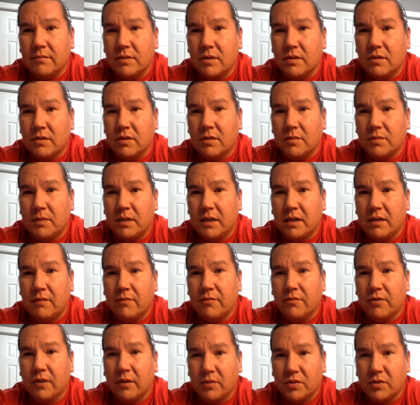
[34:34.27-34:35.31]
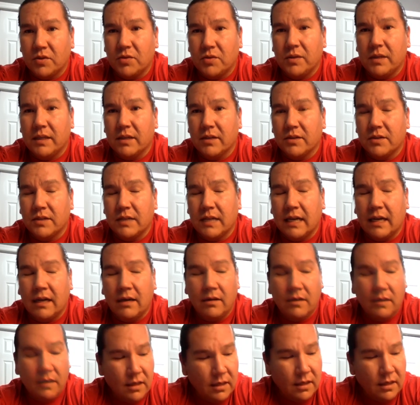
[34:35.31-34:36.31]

So it's been out for almost two years now.